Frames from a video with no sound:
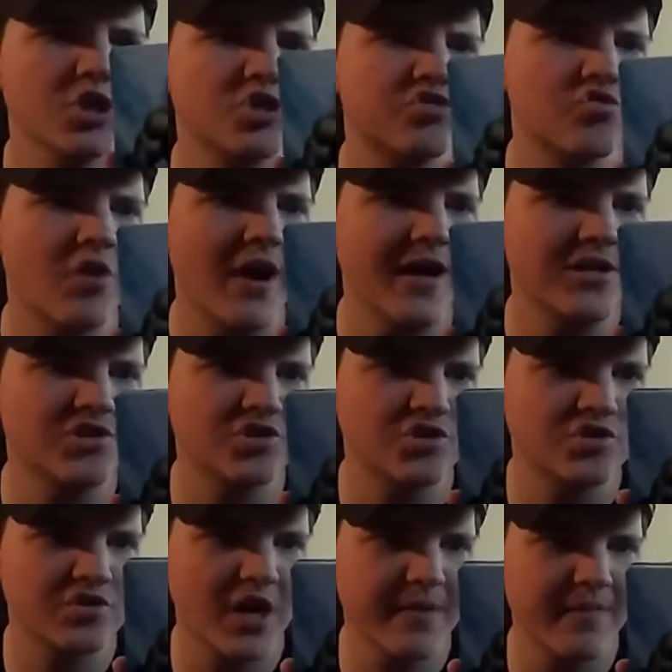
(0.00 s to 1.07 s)
Try
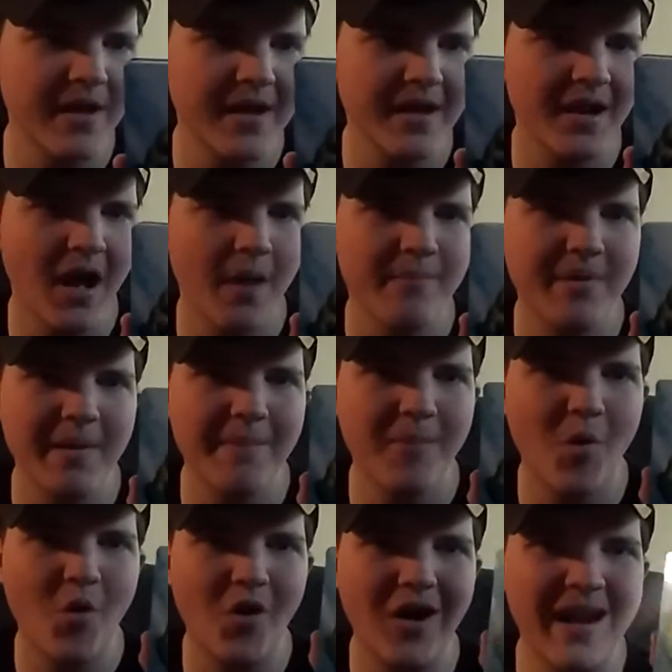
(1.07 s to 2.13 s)
to make it a bit
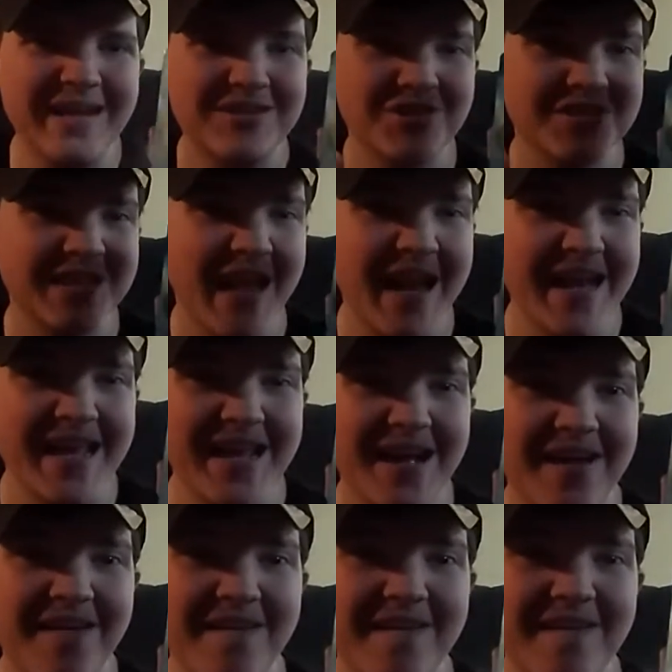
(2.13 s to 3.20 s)
more entertaining.